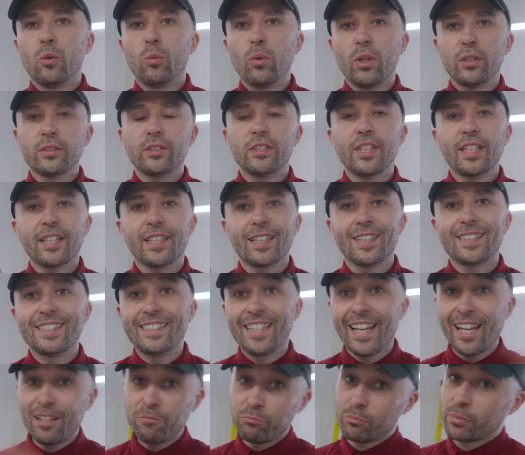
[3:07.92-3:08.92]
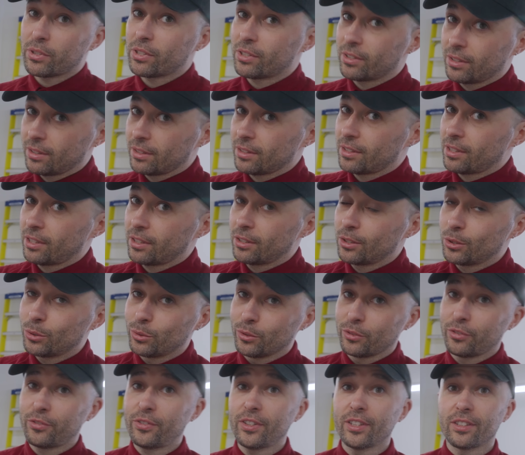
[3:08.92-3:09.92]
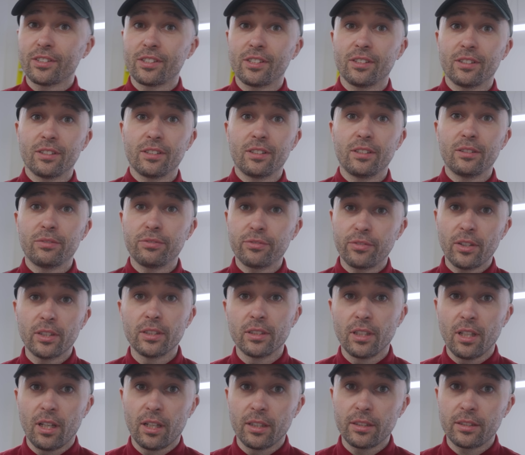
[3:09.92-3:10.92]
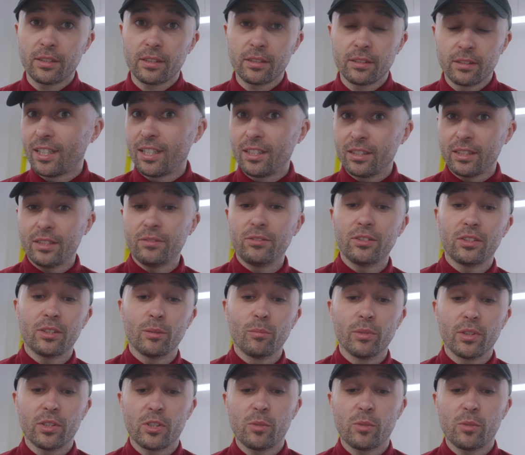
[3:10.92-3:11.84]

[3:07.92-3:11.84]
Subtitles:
Whilst Nick attempts to fit the front light, I'll give you some of the